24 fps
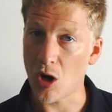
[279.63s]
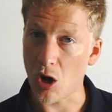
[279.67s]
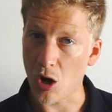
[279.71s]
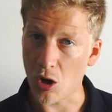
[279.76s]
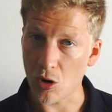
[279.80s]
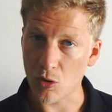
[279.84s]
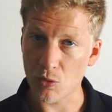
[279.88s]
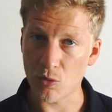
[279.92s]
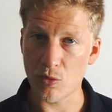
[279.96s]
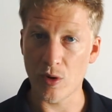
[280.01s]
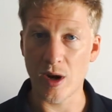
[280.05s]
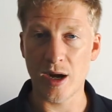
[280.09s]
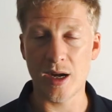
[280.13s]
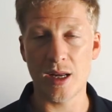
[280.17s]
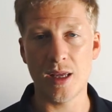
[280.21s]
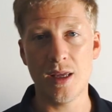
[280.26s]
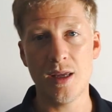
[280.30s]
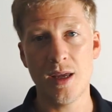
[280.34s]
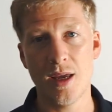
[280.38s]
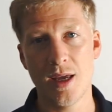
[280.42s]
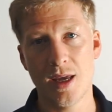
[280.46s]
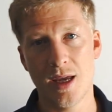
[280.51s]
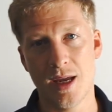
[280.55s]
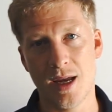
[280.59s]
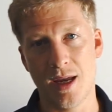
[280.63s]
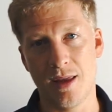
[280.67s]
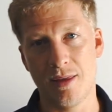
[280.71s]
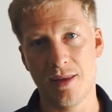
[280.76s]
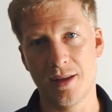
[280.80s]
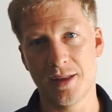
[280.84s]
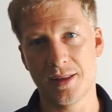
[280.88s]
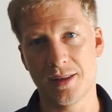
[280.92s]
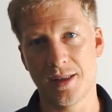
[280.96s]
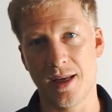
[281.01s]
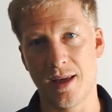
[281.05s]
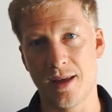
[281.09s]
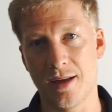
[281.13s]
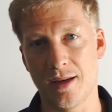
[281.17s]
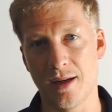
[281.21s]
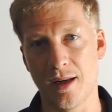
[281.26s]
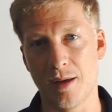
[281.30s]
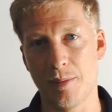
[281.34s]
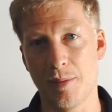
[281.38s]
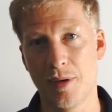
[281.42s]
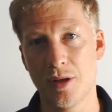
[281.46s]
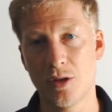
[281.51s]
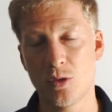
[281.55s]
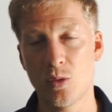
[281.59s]
already in the state
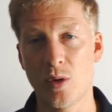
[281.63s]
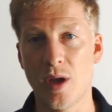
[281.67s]
limits.